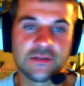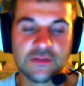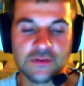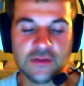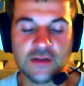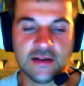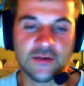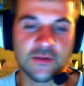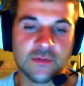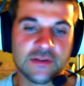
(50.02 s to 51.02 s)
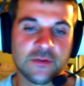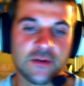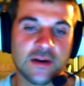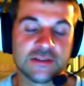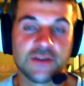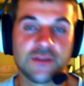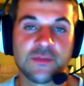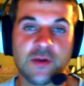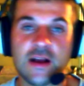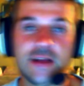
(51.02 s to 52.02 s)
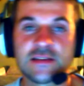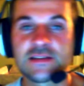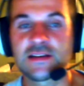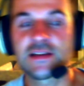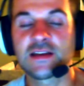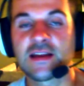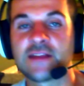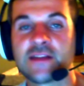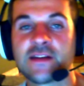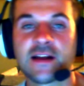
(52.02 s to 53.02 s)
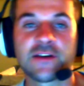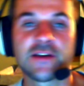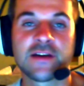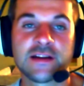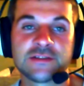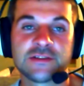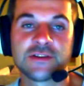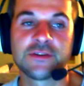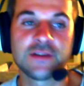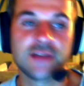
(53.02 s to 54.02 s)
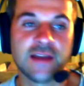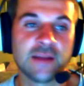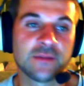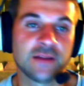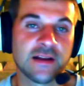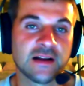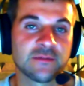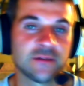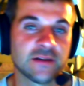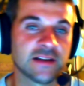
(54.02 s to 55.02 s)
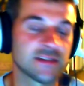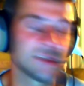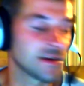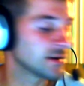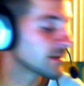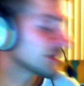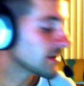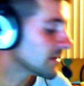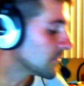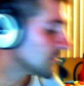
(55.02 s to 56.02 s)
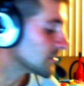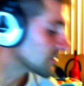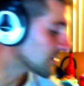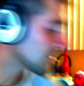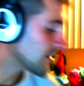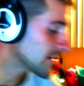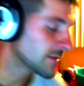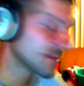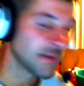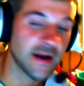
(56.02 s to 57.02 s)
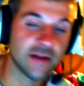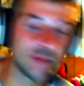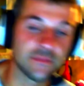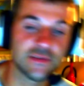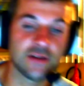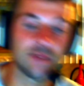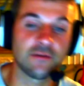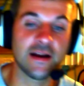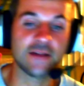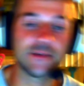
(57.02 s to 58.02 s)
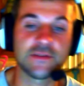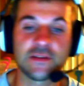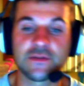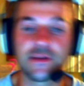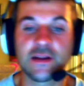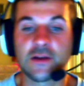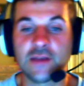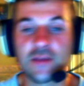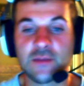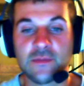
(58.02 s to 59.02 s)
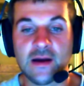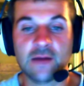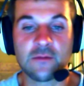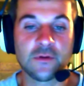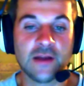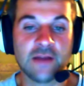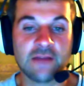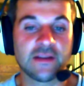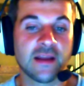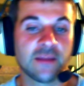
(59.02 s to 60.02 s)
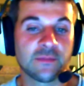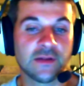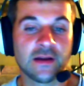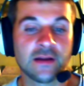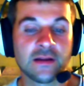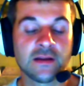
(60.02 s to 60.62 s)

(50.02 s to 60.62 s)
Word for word: do like I normally do where I show the prizes and then I go ahead and show you a gameplay a couple days later. We're just going to go ahead and combine them. So right after this video, keep in mind we're going to have a gameplay.